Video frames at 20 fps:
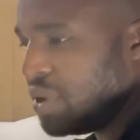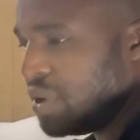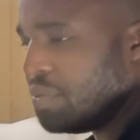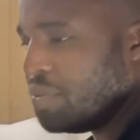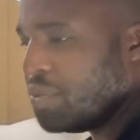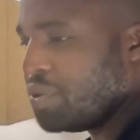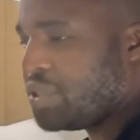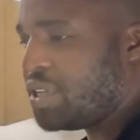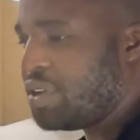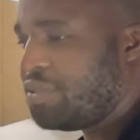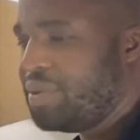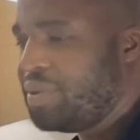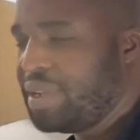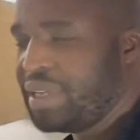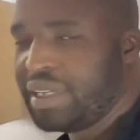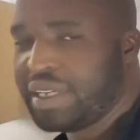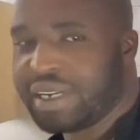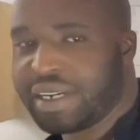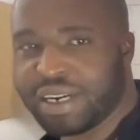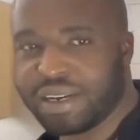must have been
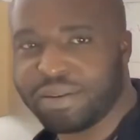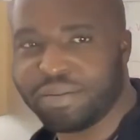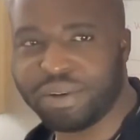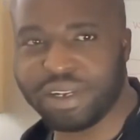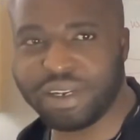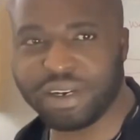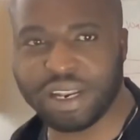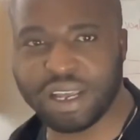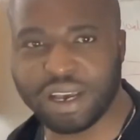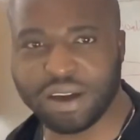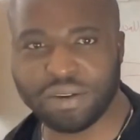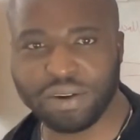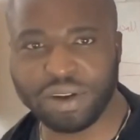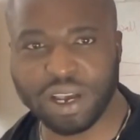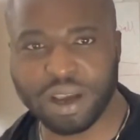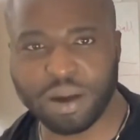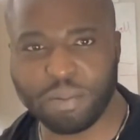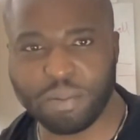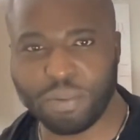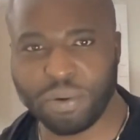incredibly loud.
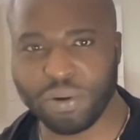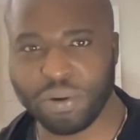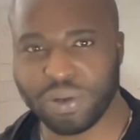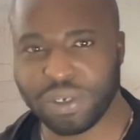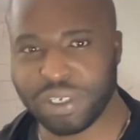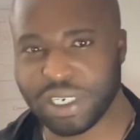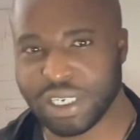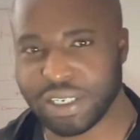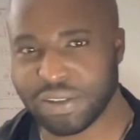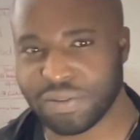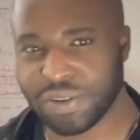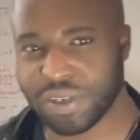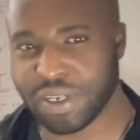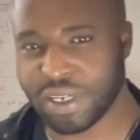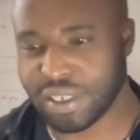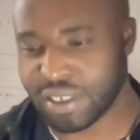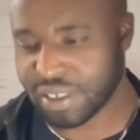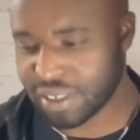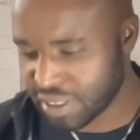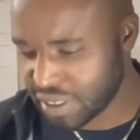I apologize for that.